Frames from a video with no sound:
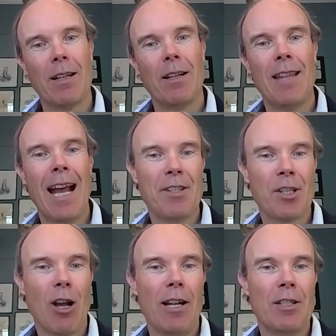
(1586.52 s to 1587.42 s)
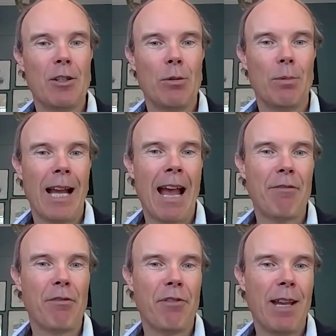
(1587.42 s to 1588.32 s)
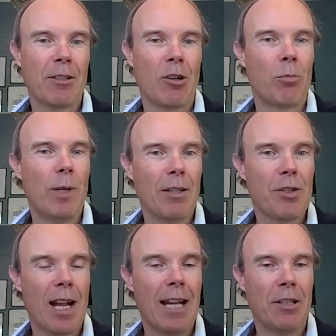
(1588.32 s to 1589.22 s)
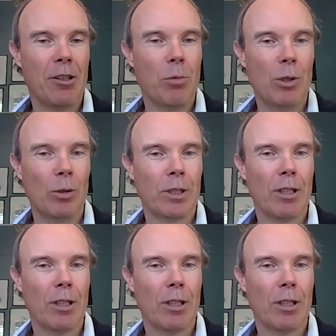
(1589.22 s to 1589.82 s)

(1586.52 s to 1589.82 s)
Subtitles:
That's going to have effect on real estate in the world,